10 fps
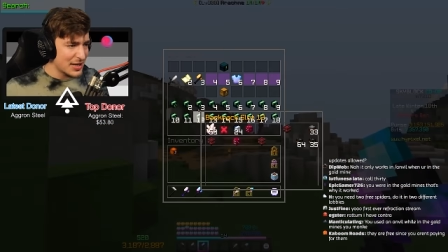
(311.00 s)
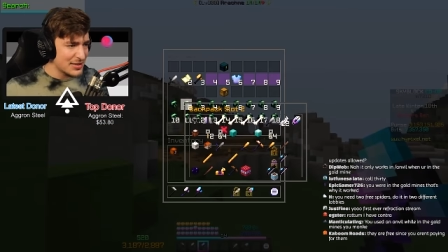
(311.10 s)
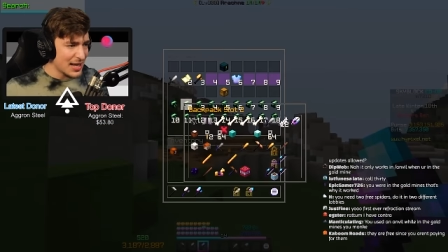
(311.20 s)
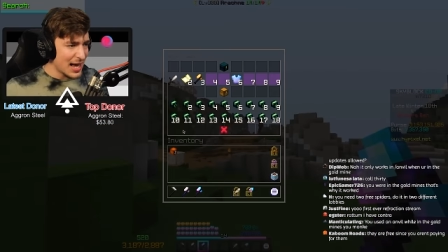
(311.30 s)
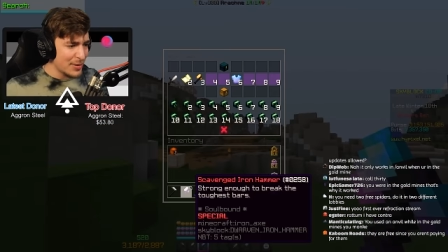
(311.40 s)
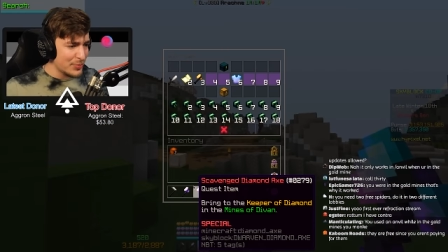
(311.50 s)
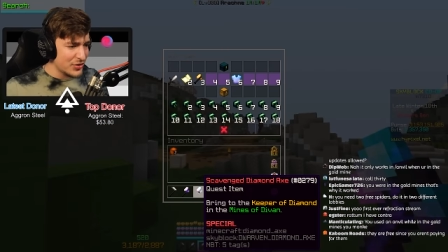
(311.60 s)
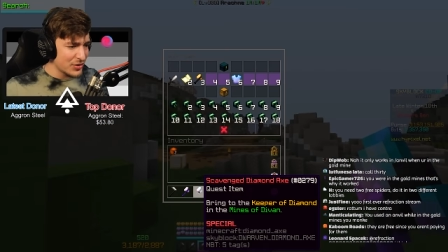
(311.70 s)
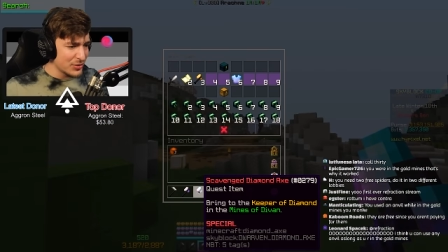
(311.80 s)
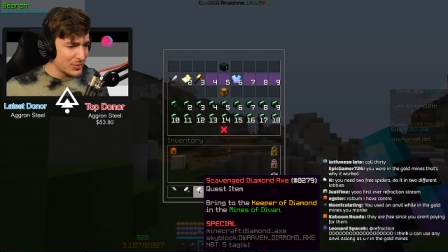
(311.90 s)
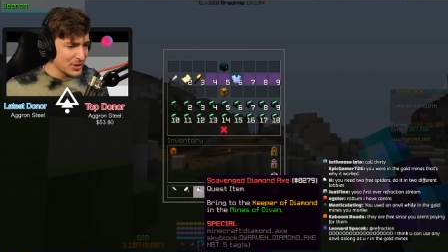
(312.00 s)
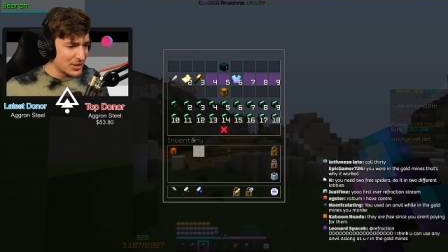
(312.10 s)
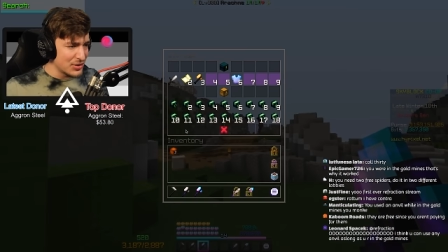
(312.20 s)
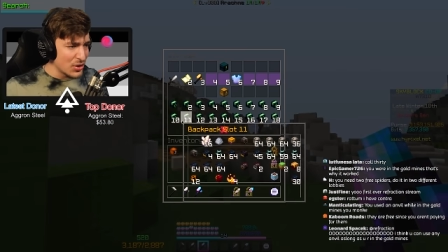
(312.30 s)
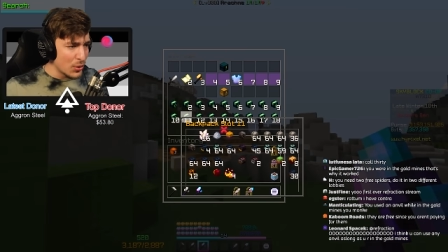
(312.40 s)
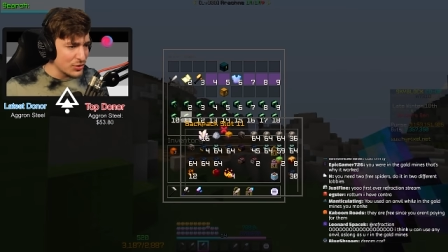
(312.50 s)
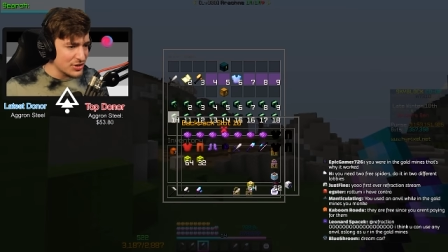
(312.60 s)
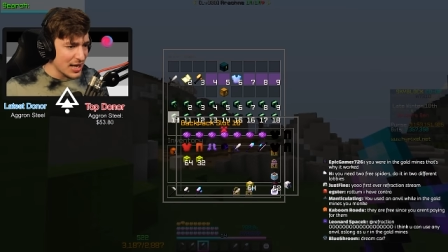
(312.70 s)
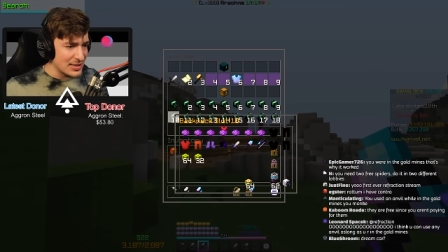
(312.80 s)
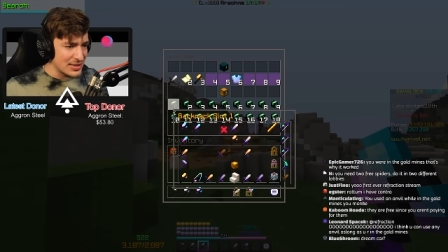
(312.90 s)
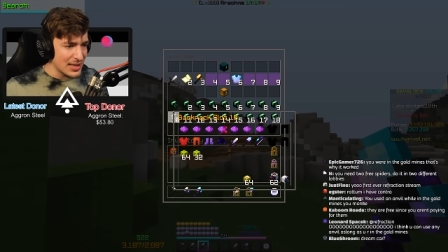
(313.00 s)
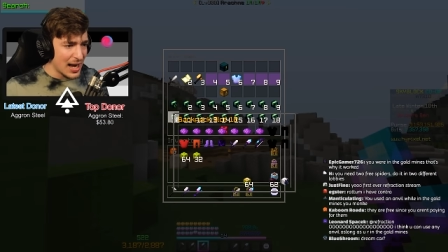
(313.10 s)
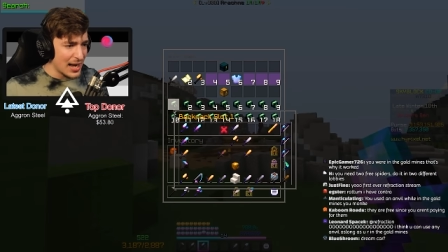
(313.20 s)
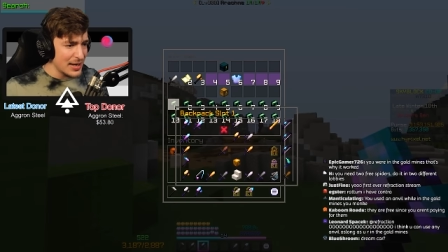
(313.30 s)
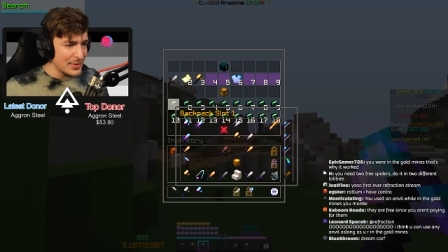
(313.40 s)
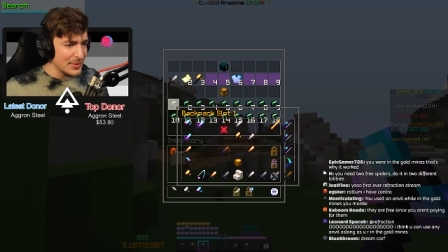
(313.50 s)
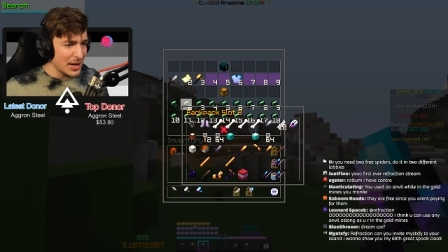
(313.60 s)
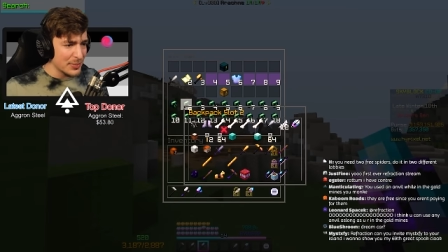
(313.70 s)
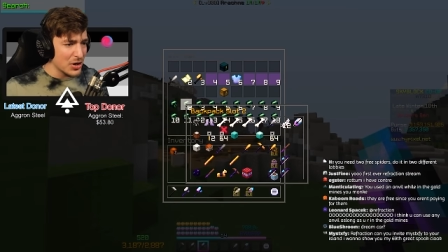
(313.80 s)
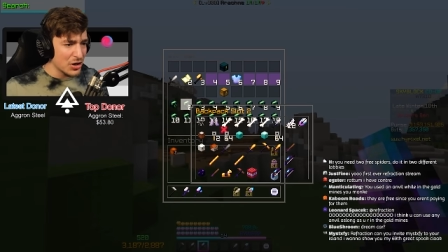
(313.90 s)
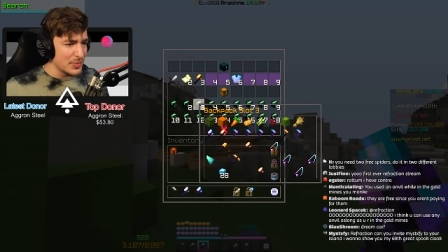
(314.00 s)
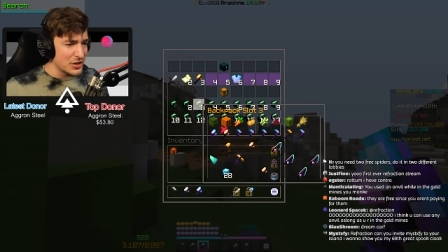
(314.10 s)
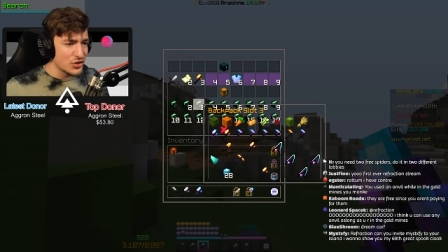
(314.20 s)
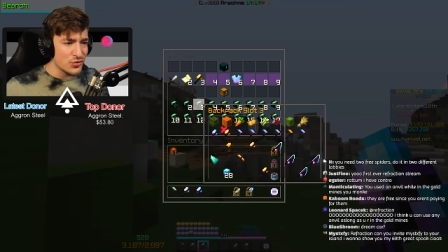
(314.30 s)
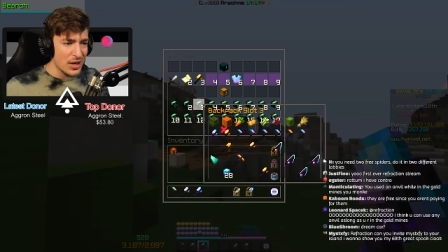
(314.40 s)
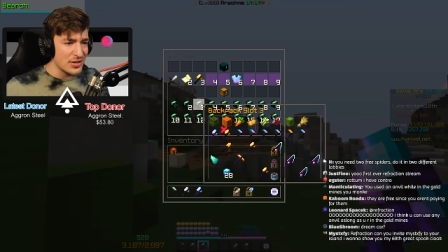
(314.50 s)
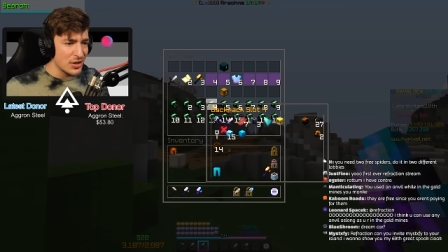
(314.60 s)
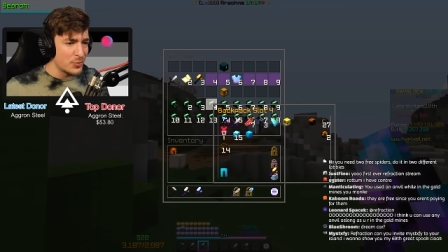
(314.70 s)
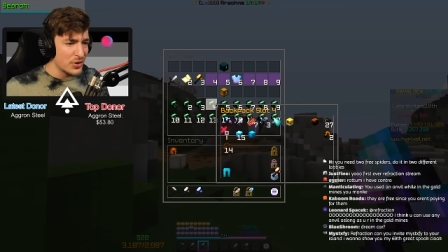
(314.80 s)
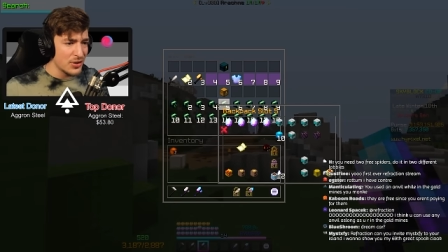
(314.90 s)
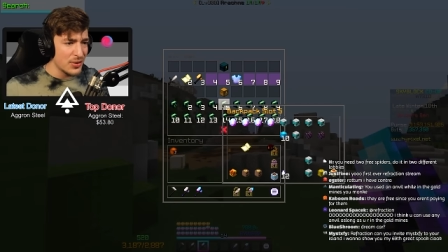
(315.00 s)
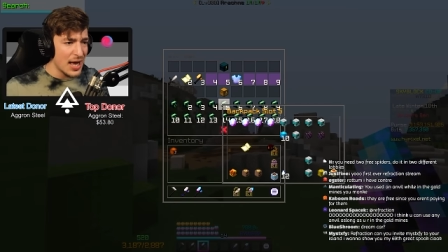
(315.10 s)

makes absolutely no sense. I am gonna be straight up with you